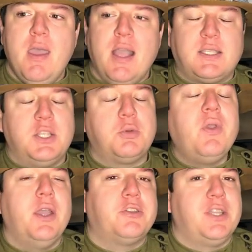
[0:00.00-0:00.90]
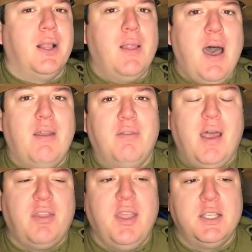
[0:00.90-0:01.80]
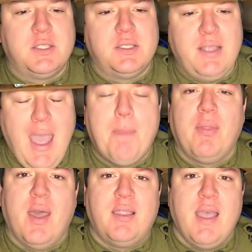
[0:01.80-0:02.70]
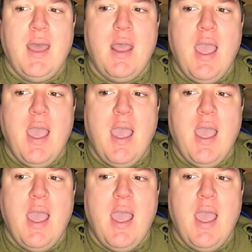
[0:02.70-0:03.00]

It's really interesting. A lot of things happen like that.